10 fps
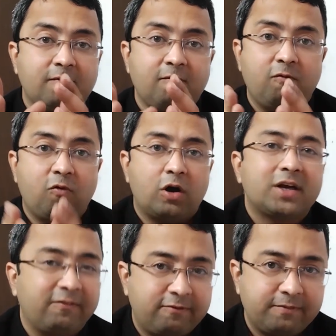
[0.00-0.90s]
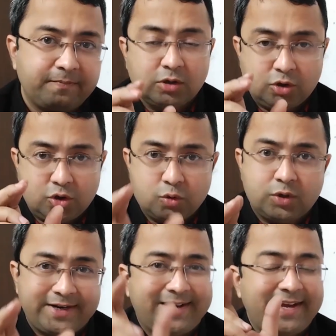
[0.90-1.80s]
what if
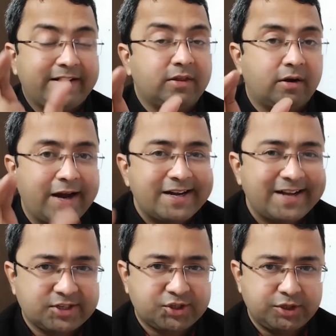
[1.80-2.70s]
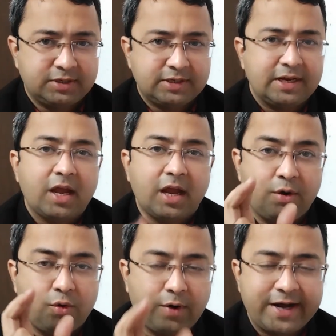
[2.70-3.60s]
you take the right action
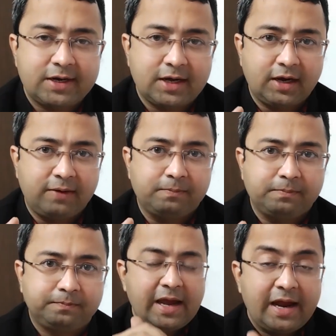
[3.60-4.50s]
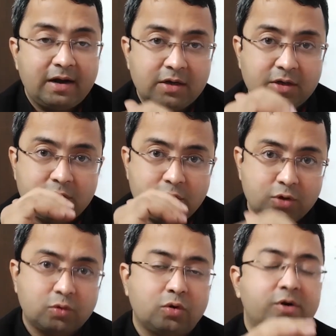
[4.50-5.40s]
in right time and
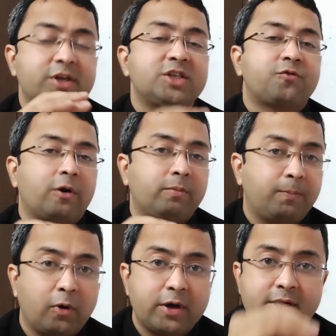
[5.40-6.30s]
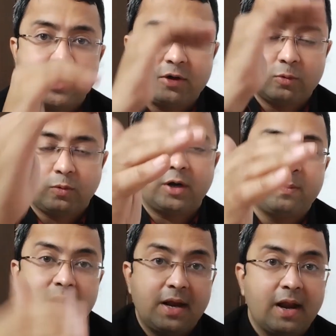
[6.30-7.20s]
you could reach from the point A to
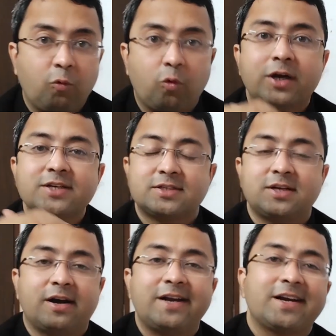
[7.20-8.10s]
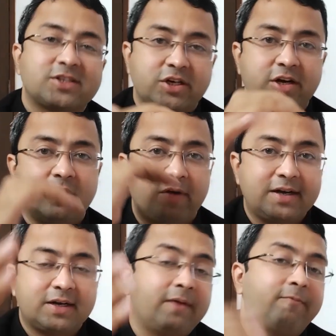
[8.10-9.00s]
point B? Now, what is the right action in
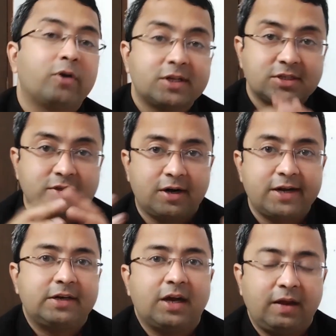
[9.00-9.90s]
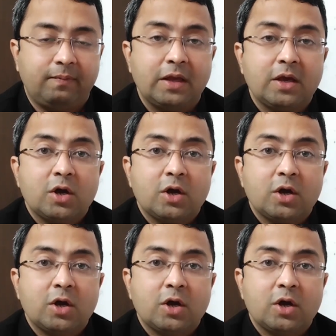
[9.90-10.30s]
right time? What is the right time?